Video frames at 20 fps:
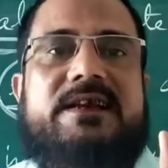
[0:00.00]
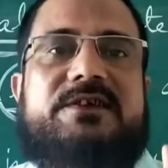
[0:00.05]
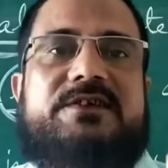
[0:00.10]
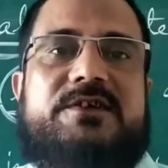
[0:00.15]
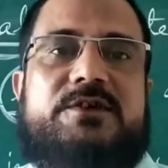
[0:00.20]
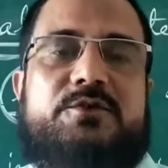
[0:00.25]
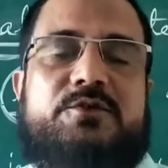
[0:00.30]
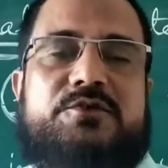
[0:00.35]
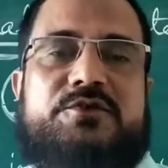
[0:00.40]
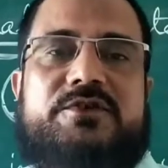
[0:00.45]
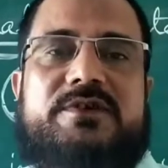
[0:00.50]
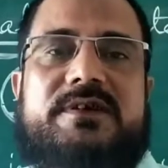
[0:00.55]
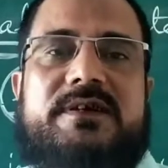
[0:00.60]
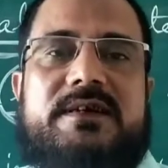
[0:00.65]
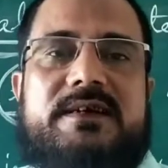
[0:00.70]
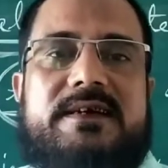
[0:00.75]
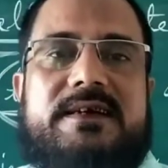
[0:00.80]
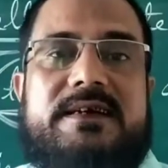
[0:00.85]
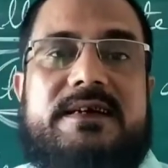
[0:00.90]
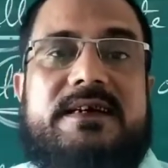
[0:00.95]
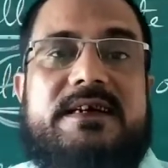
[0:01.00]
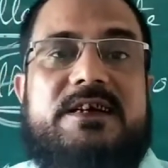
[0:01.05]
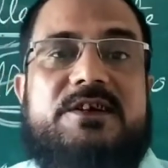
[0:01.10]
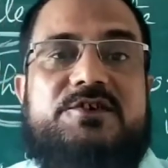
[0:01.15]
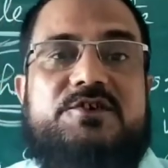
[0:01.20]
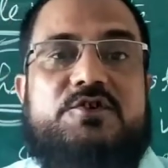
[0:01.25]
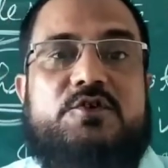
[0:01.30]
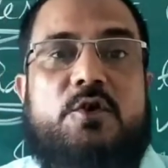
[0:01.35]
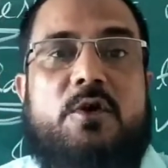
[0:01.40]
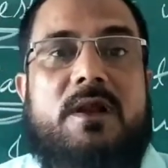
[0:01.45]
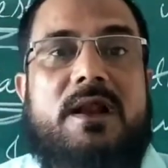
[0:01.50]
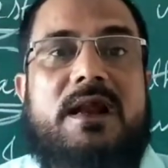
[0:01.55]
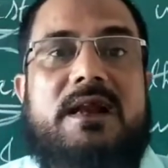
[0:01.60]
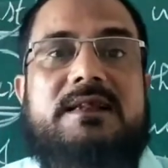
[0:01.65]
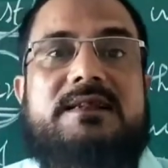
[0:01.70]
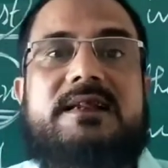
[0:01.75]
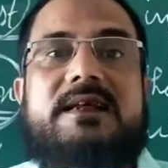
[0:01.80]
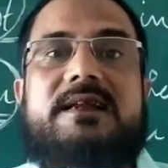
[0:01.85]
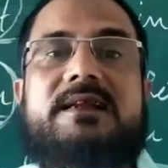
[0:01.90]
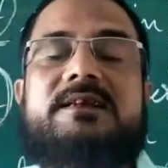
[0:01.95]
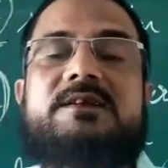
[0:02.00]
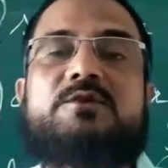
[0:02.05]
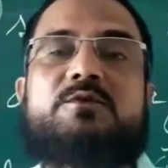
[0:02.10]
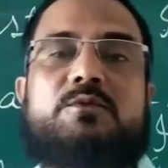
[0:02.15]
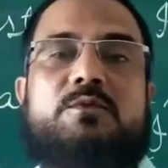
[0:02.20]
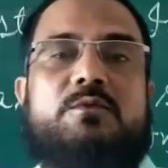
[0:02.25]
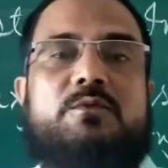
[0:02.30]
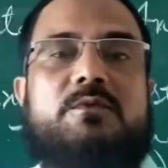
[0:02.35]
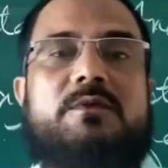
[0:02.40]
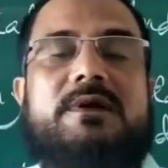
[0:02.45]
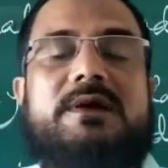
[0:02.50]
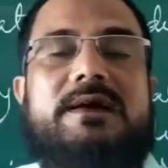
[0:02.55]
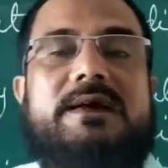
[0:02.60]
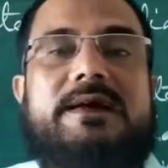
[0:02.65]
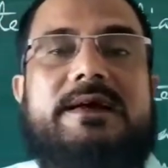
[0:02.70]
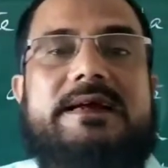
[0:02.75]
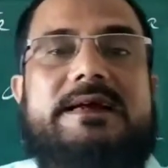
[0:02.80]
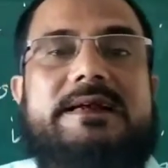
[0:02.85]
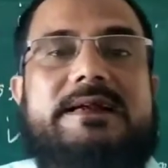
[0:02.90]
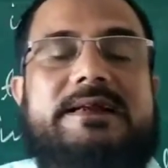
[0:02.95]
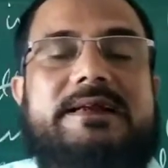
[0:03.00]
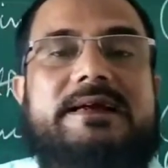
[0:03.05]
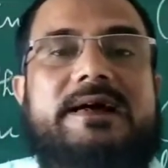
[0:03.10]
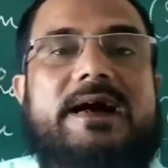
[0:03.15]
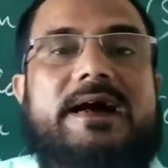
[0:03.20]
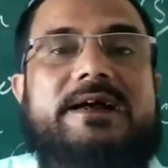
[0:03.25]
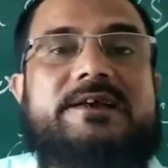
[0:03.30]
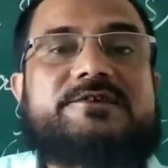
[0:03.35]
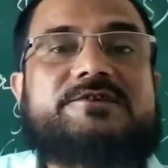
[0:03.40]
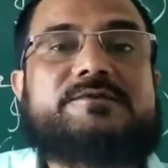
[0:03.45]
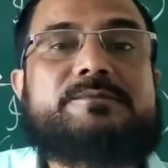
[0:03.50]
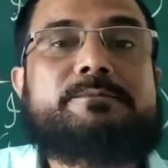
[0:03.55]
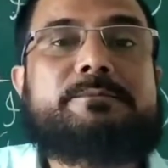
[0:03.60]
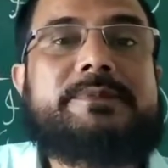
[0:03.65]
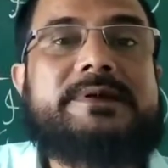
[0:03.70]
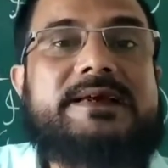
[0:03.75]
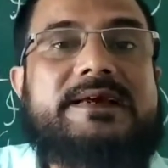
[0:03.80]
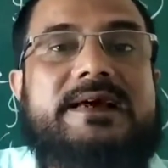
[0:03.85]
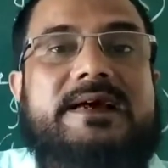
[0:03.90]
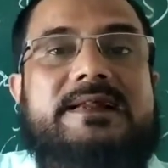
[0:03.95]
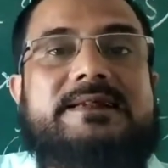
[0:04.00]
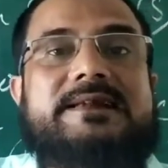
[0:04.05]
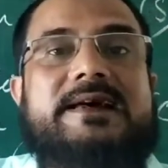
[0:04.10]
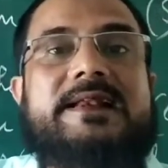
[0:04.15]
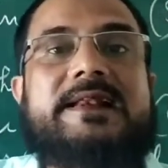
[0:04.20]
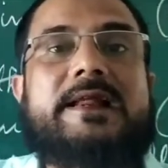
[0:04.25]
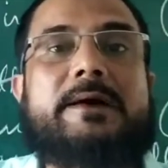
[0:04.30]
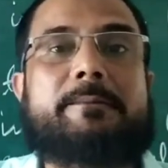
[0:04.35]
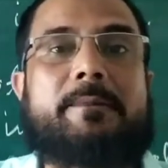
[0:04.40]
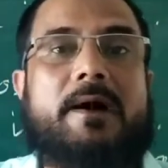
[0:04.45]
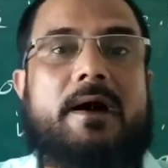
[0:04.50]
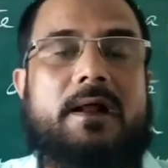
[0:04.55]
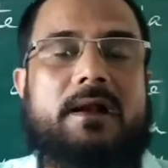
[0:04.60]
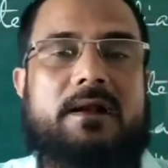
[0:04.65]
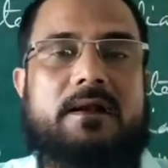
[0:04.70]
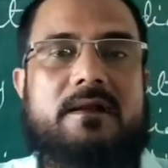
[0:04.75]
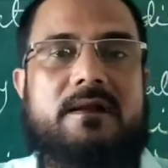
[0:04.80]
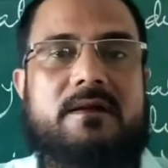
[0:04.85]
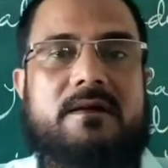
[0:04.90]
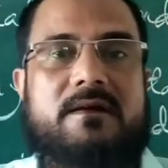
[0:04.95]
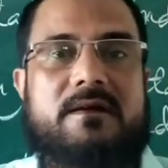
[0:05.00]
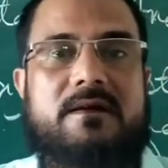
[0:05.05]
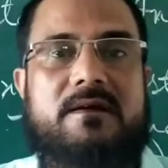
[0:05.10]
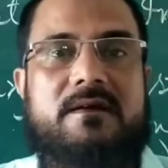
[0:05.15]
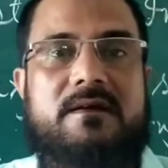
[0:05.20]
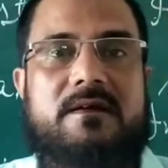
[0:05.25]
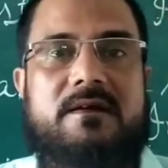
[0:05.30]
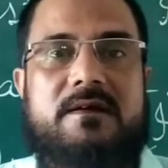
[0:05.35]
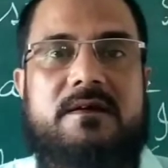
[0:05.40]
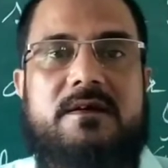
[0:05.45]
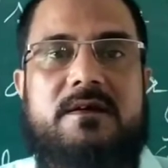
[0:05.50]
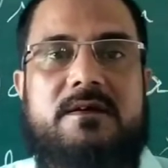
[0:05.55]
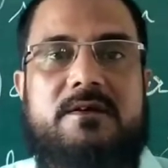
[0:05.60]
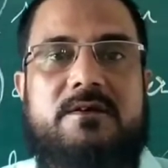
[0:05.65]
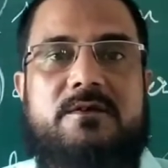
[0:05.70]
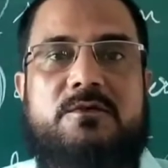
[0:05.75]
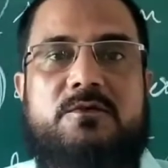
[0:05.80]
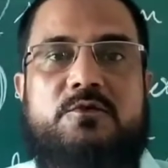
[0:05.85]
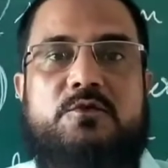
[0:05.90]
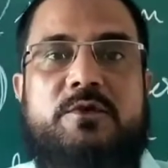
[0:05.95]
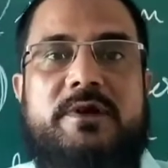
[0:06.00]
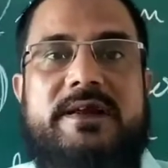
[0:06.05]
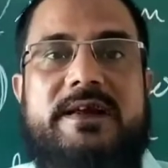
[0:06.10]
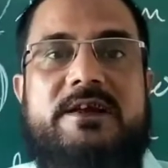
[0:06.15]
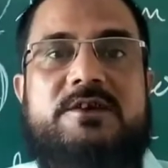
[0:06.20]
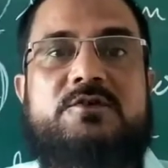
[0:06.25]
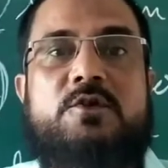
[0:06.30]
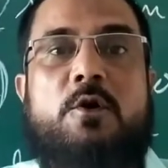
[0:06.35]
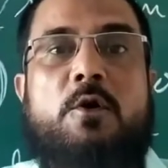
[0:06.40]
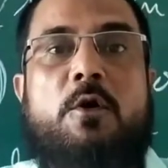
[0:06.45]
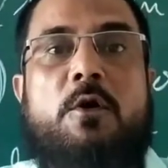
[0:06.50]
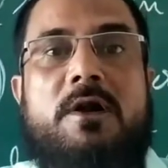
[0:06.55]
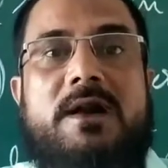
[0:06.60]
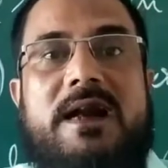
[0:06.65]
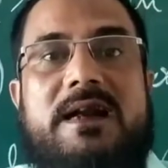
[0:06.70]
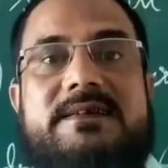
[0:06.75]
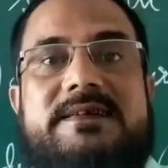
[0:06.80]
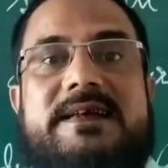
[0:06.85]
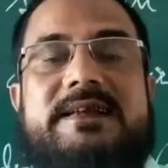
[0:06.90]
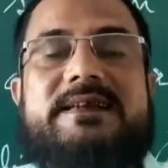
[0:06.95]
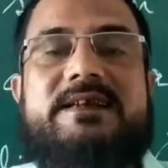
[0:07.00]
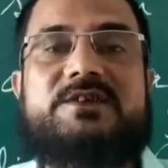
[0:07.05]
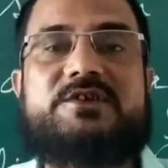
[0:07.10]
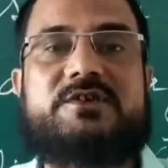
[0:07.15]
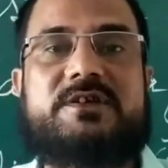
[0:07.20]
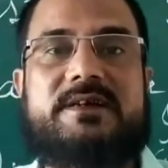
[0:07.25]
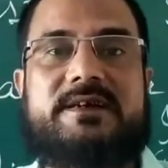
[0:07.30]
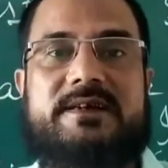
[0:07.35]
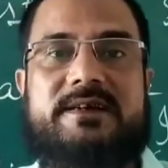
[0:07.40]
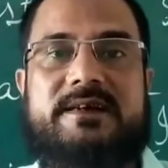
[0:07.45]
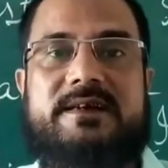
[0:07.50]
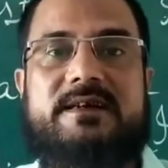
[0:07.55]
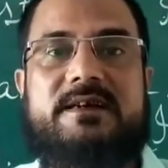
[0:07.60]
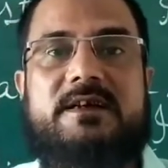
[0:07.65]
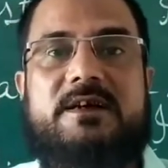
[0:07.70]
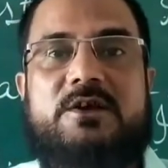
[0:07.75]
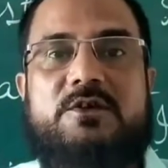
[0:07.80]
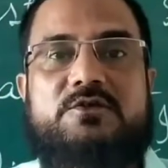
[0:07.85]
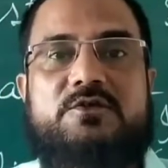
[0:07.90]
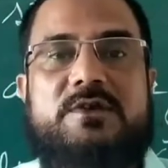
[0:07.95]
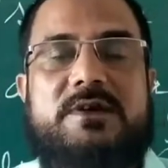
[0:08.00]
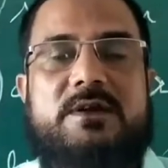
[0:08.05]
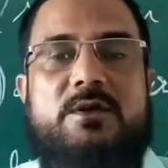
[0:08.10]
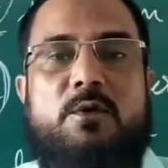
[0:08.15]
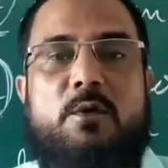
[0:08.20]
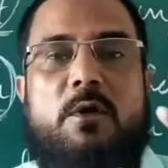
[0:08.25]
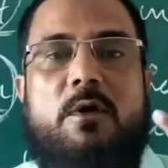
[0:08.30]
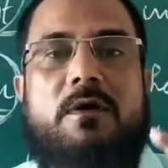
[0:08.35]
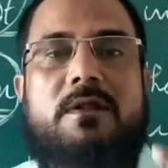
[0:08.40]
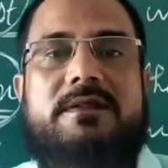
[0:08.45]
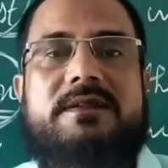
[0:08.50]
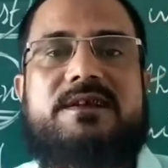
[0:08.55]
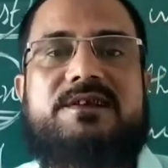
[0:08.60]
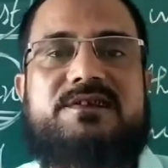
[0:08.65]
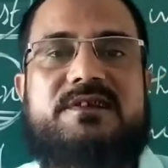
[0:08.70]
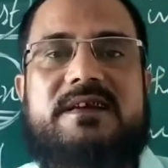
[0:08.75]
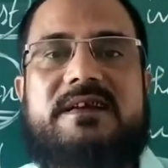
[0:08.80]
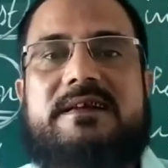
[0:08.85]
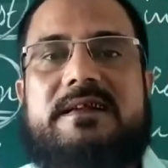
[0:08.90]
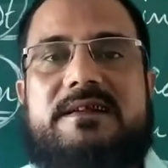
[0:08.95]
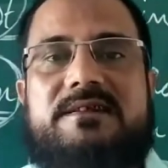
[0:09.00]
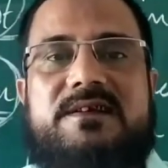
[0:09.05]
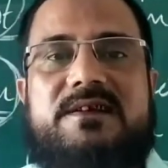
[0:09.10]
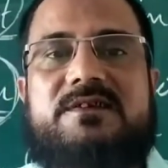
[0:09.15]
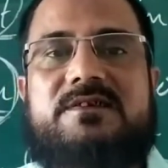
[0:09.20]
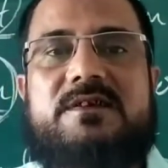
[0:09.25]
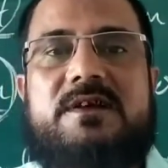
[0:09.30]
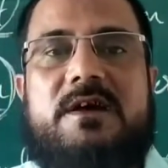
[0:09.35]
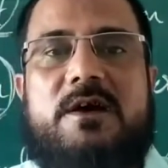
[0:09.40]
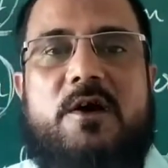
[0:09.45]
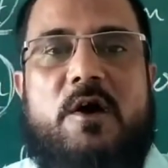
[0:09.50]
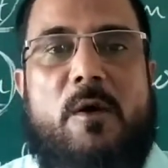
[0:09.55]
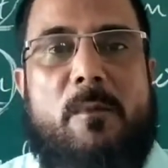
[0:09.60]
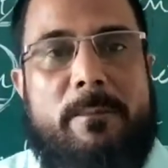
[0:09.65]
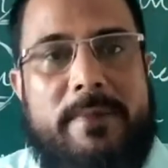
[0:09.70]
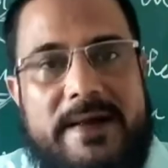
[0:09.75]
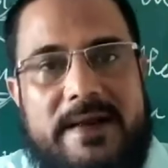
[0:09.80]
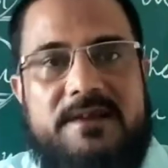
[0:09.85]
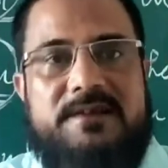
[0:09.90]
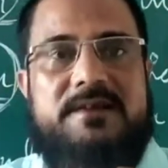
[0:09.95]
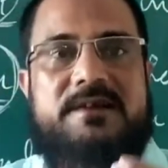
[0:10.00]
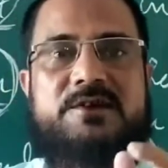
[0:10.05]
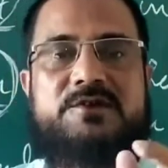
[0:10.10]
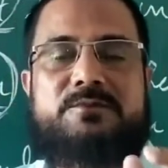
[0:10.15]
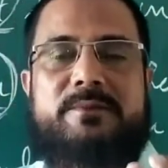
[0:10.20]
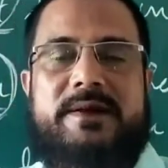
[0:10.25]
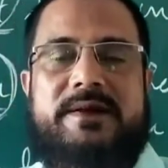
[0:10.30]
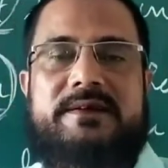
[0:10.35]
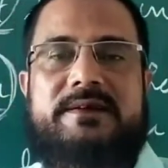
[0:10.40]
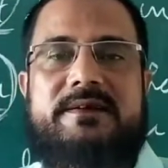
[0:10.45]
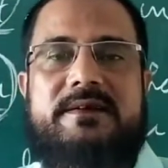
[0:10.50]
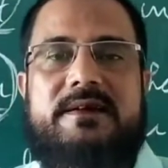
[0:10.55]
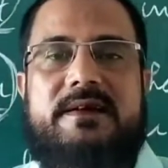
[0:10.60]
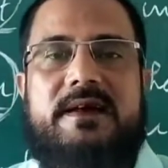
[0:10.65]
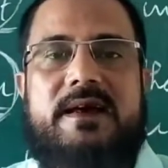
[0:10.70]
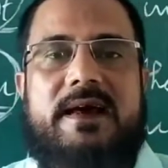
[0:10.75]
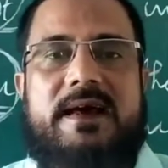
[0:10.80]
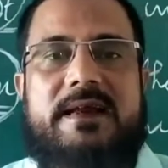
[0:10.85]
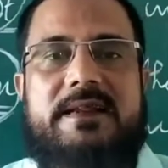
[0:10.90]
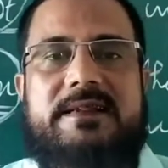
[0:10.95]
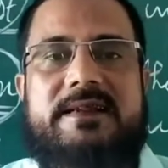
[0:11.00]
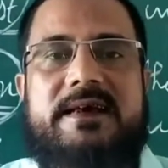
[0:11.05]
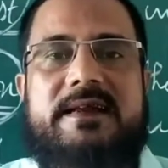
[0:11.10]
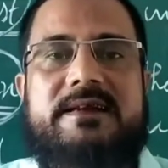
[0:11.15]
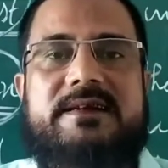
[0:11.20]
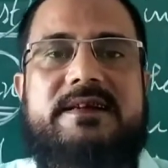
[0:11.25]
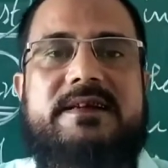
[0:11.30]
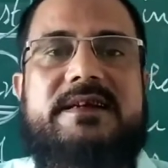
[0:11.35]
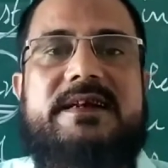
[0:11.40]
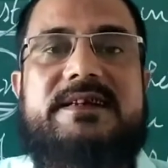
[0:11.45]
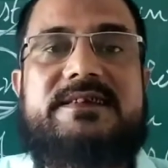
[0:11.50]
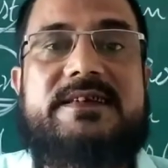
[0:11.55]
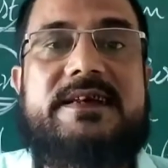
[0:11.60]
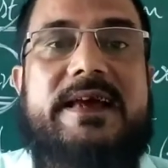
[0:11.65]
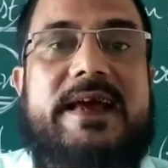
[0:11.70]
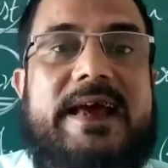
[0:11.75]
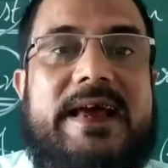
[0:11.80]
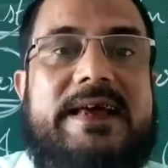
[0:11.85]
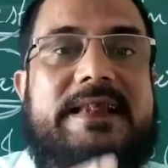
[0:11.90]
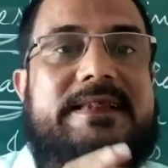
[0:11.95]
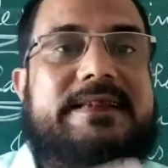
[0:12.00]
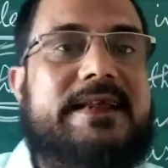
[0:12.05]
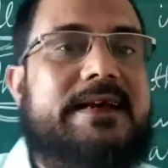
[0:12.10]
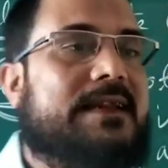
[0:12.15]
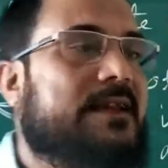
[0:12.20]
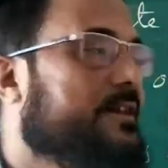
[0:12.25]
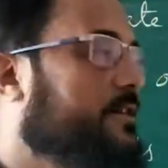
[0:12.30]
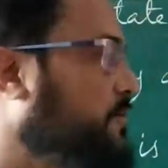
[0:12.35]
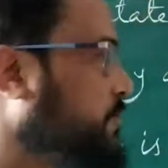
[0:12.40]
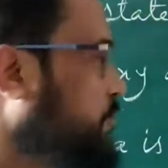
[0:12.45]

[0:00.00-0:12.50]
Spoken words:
is used. He is taller than you. India is bigger than Nepal. Today is hotter than yesterday. So in all these sentences, comparison is made and then THAN then is